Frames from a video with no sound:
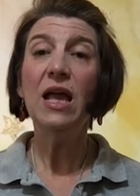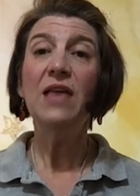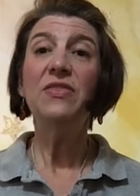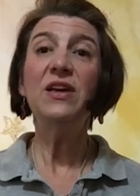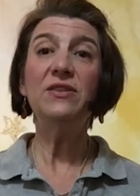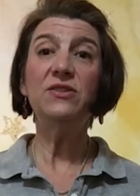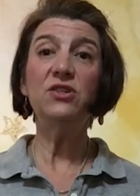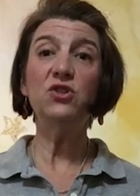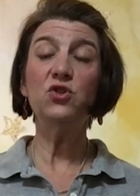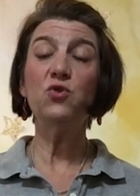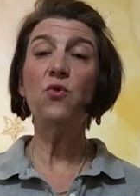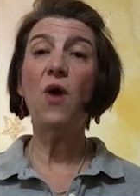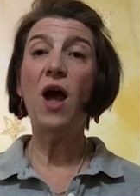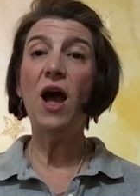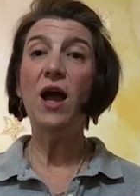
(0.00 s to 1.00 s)
that
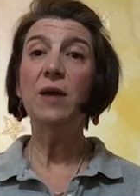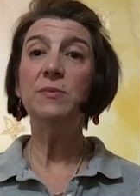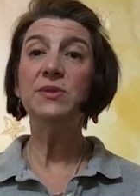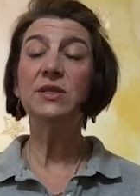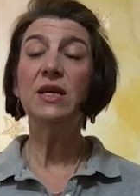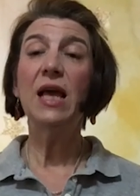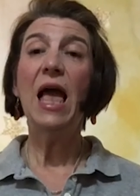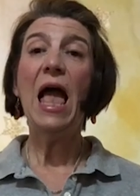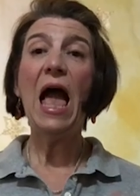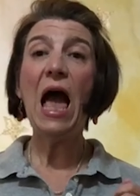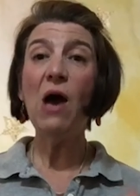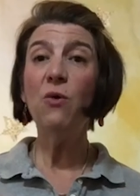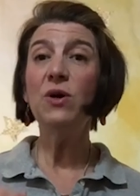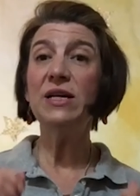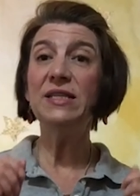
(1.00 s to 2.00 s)
describes
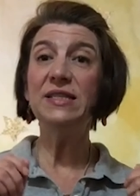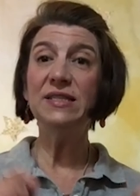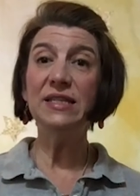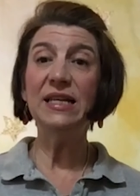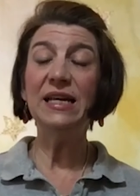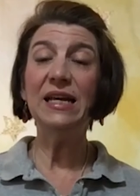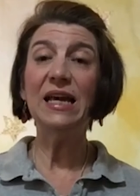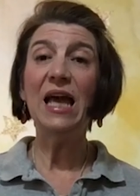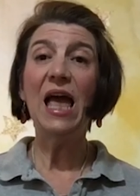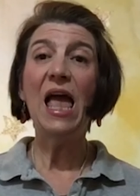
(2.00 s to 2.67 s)
how acidic